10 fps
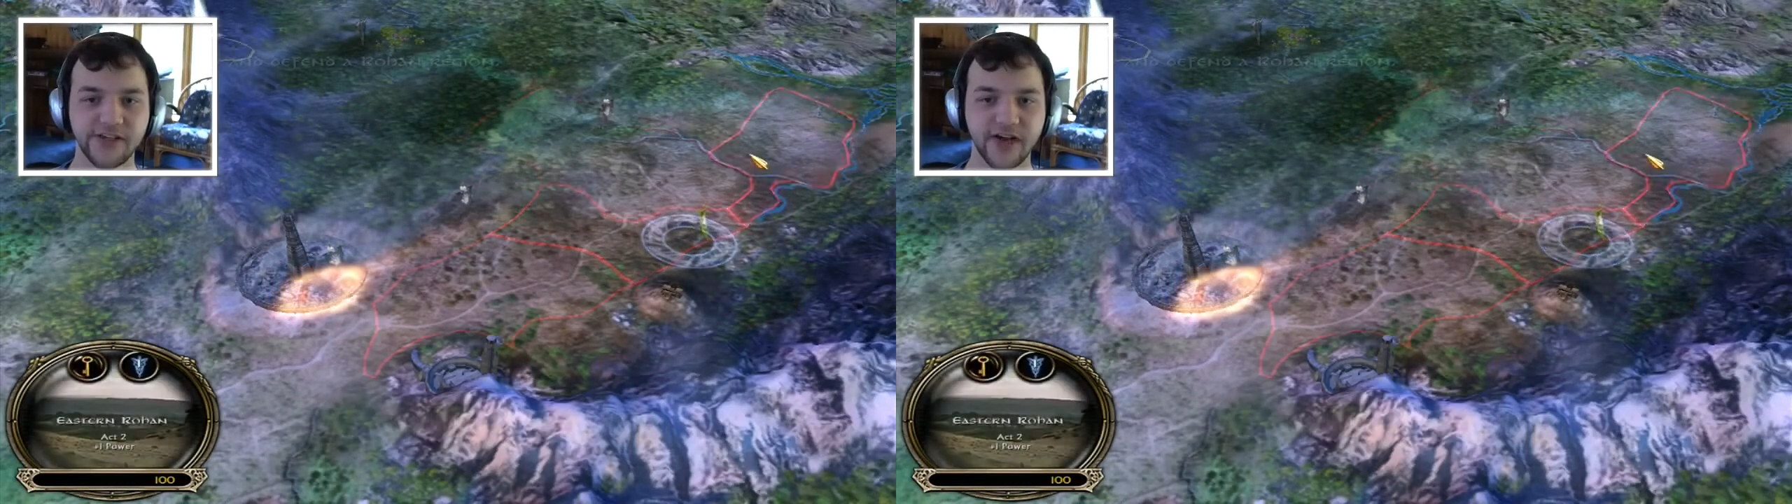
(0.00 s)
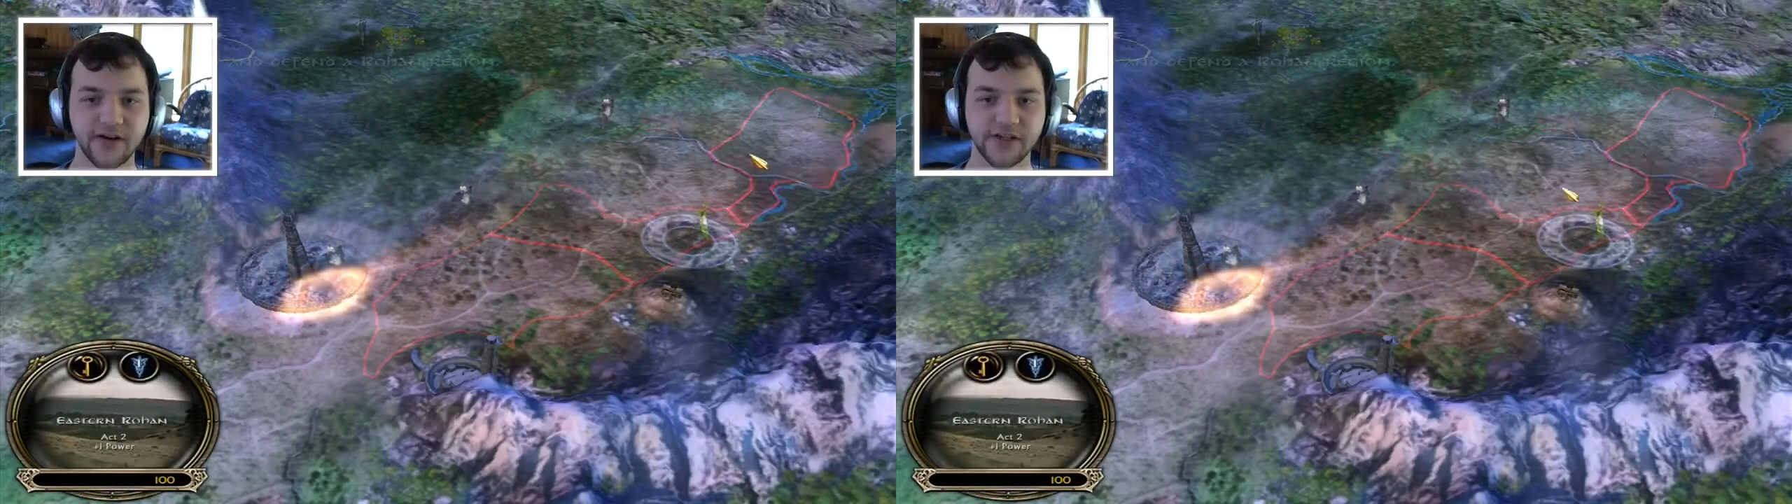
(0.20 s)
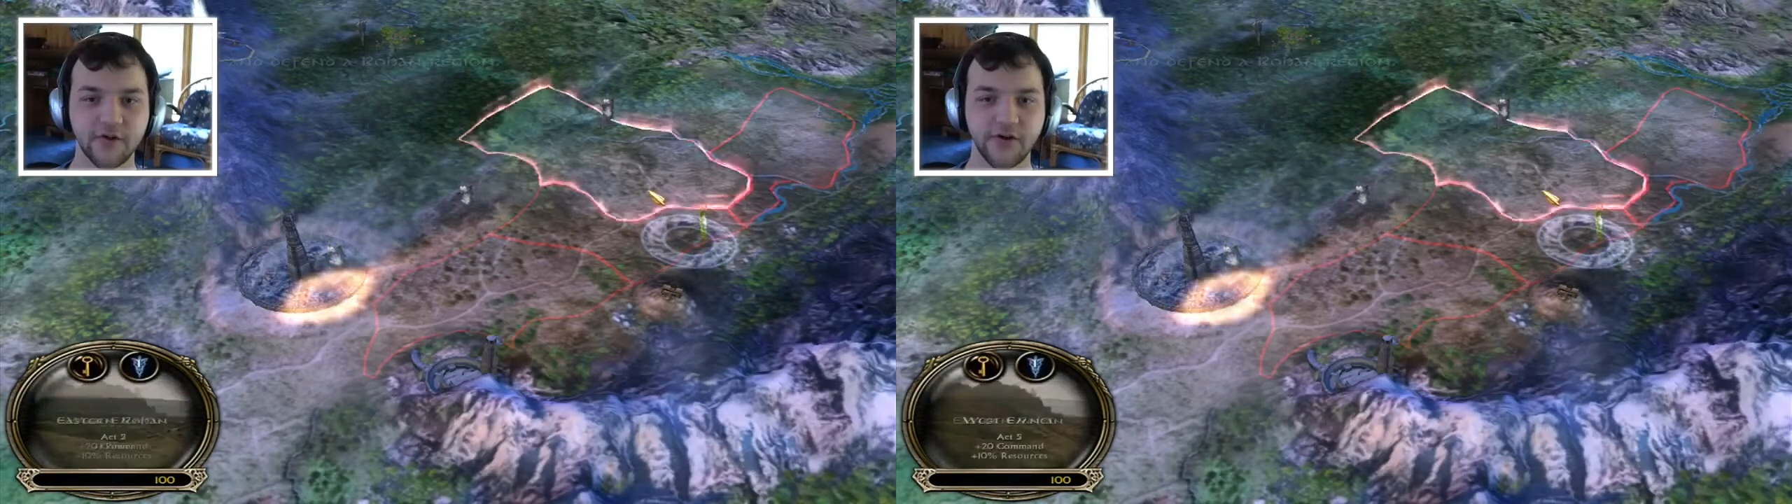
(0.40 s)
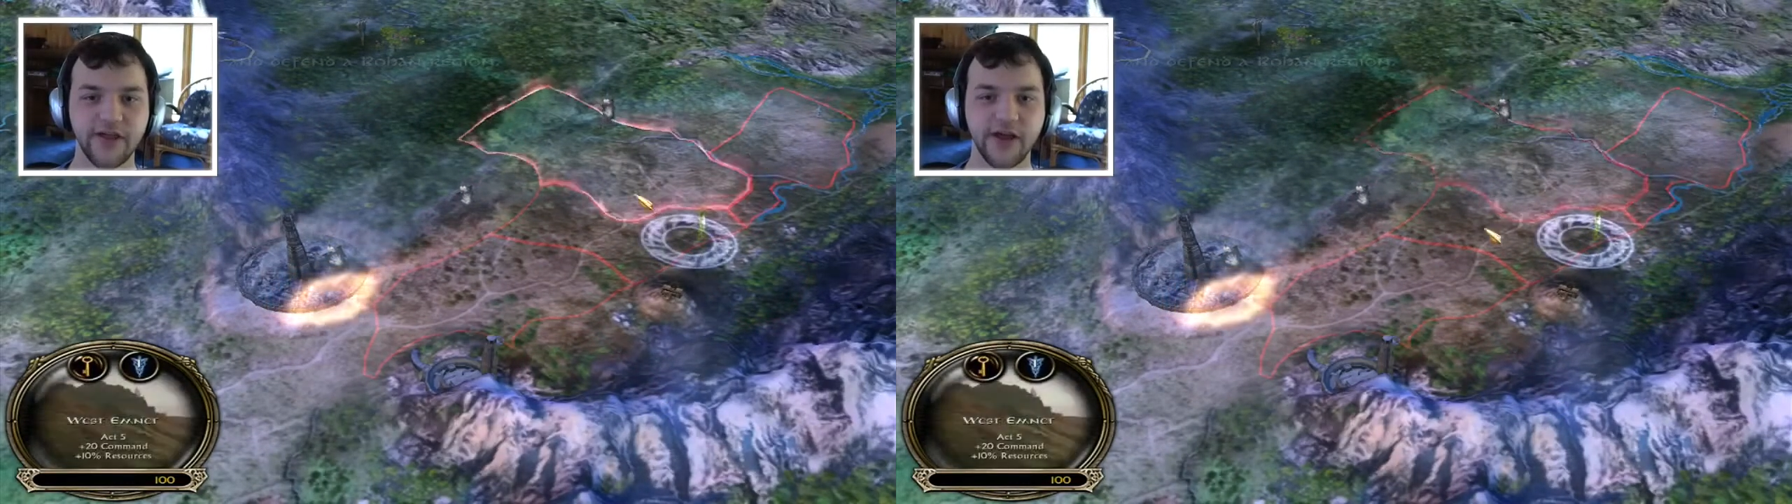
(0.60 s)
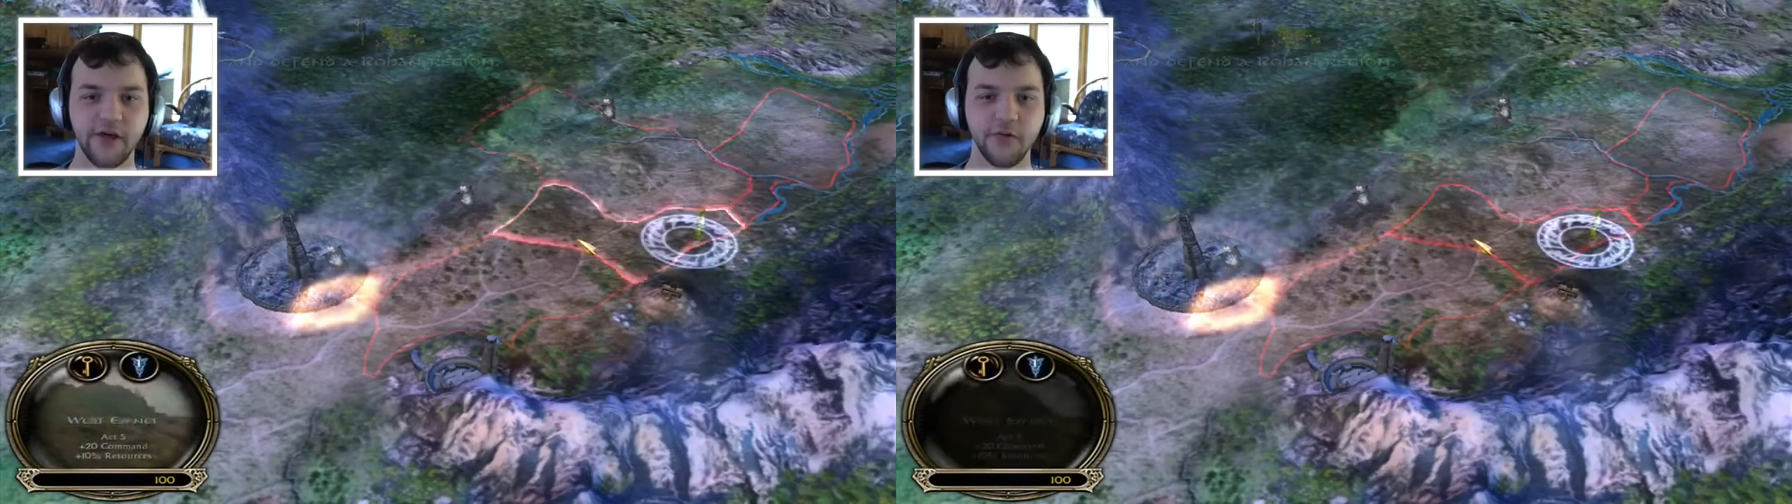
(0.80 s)
territory
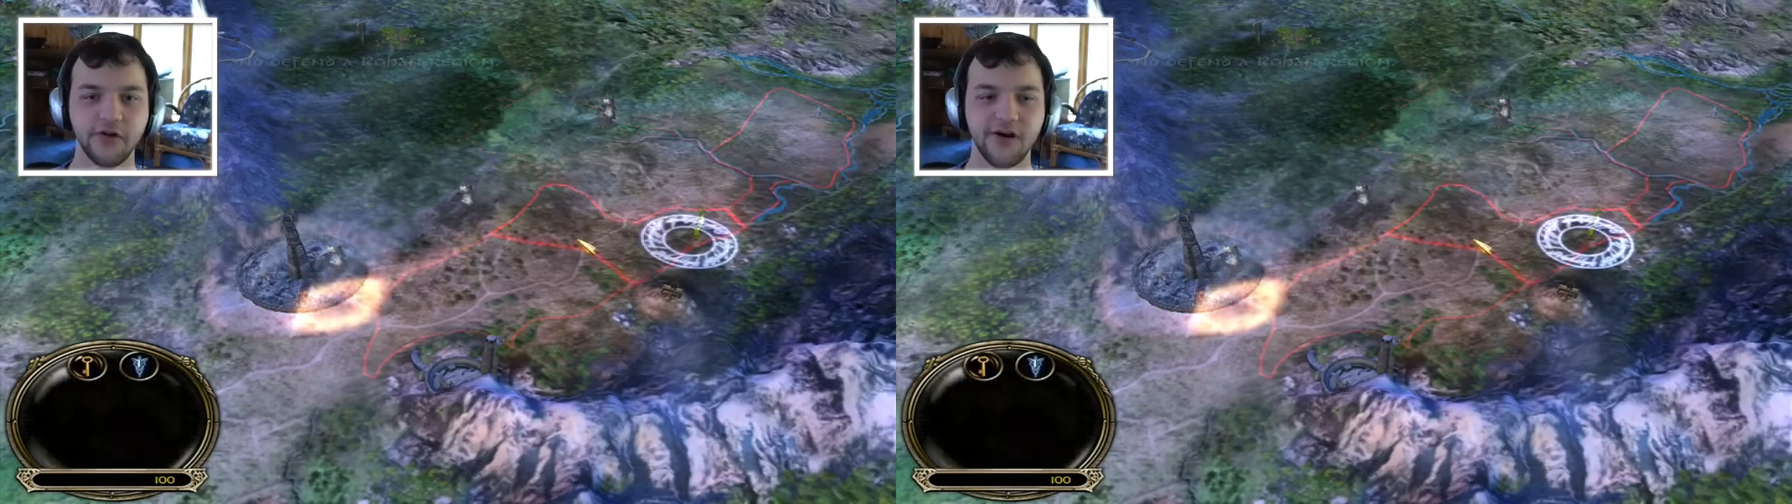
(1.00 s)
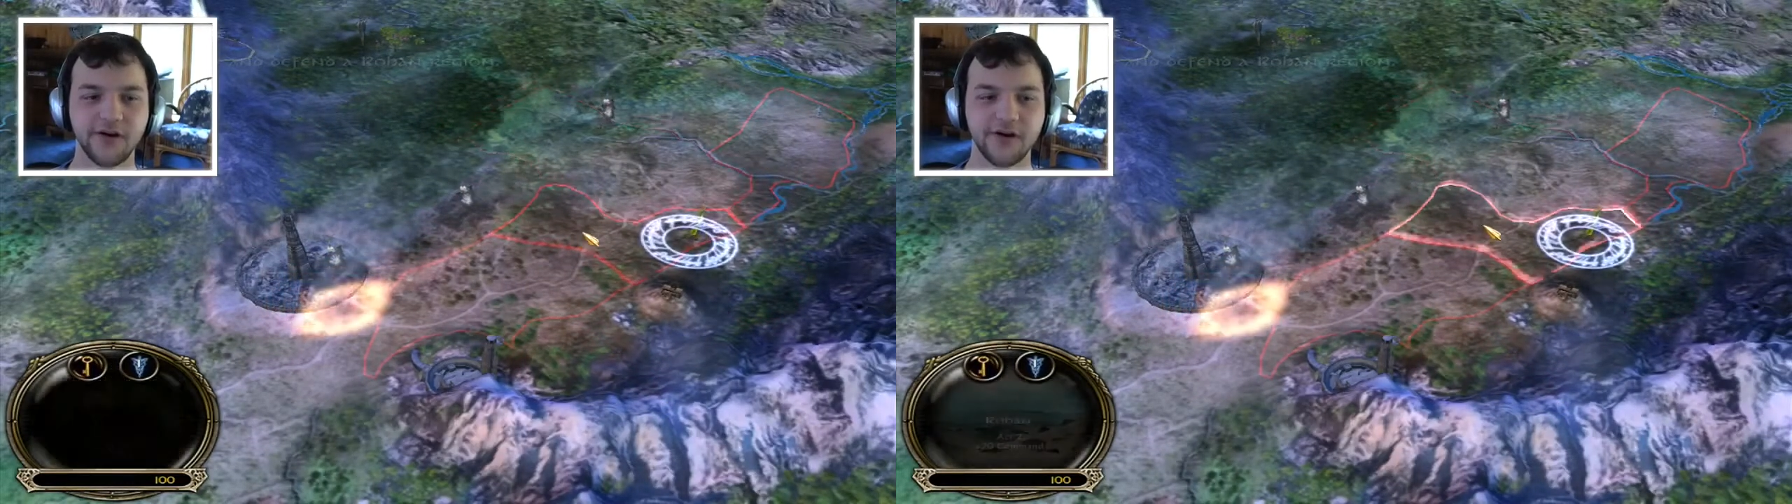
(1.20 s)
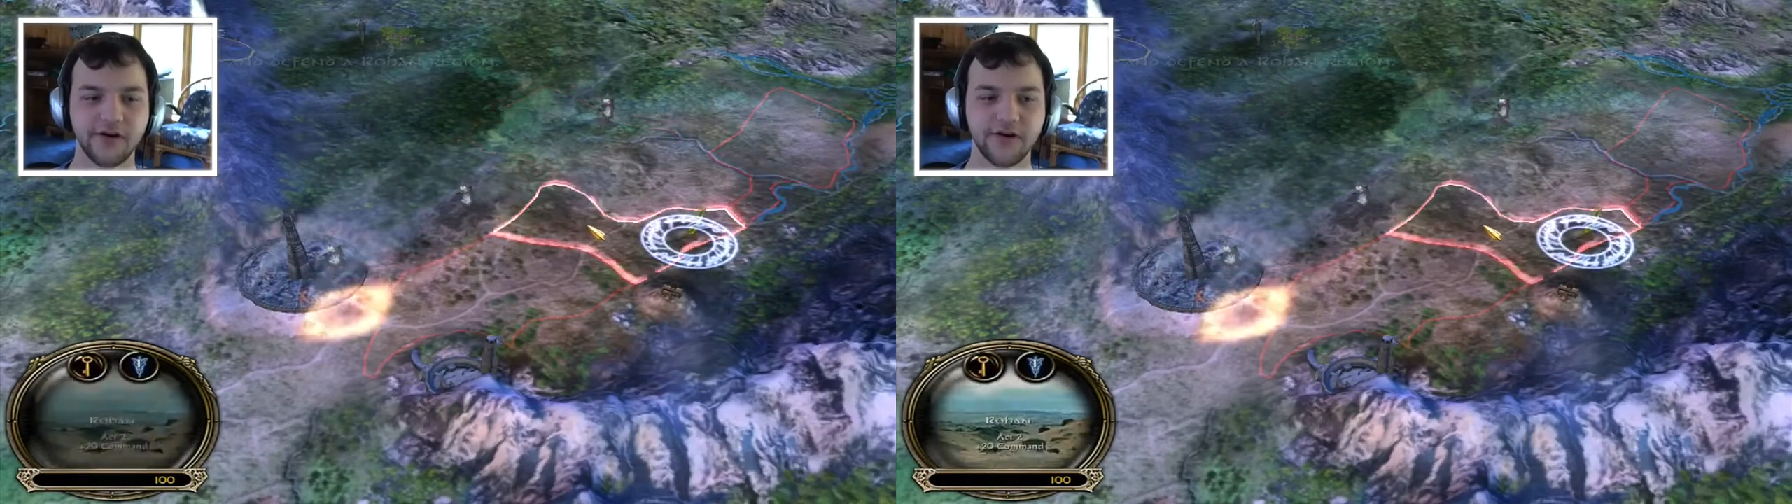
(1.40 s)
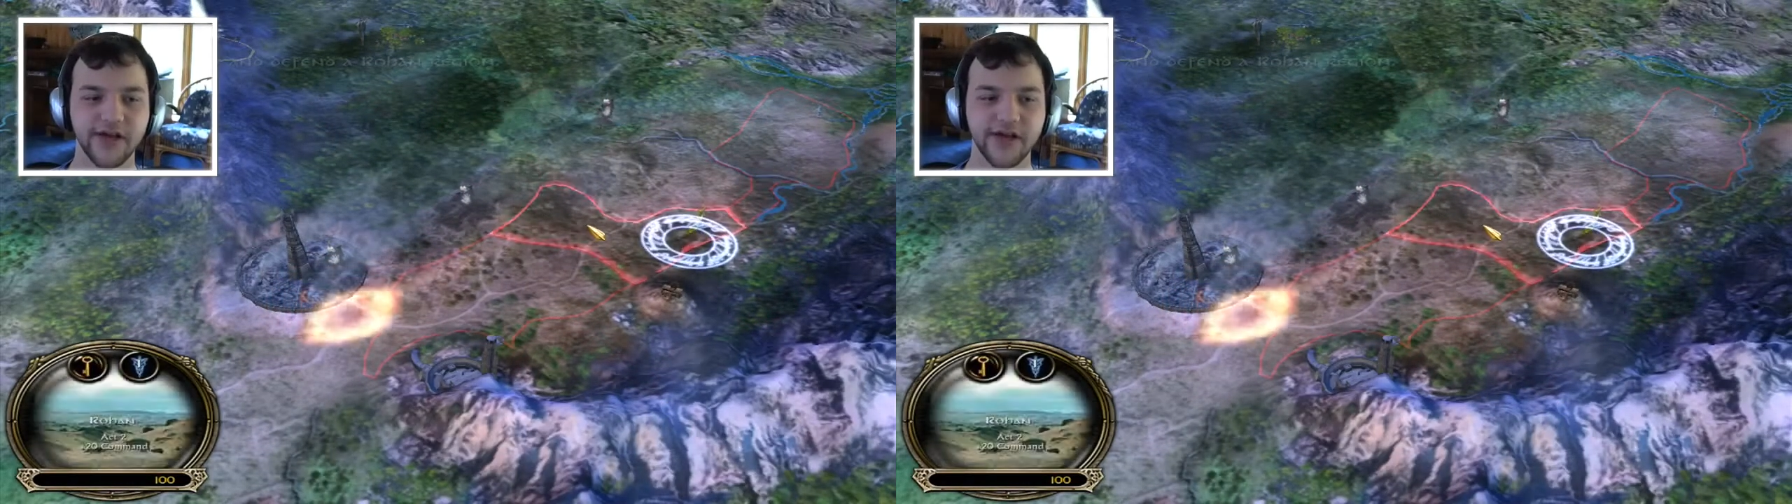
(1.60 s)
that you conquer,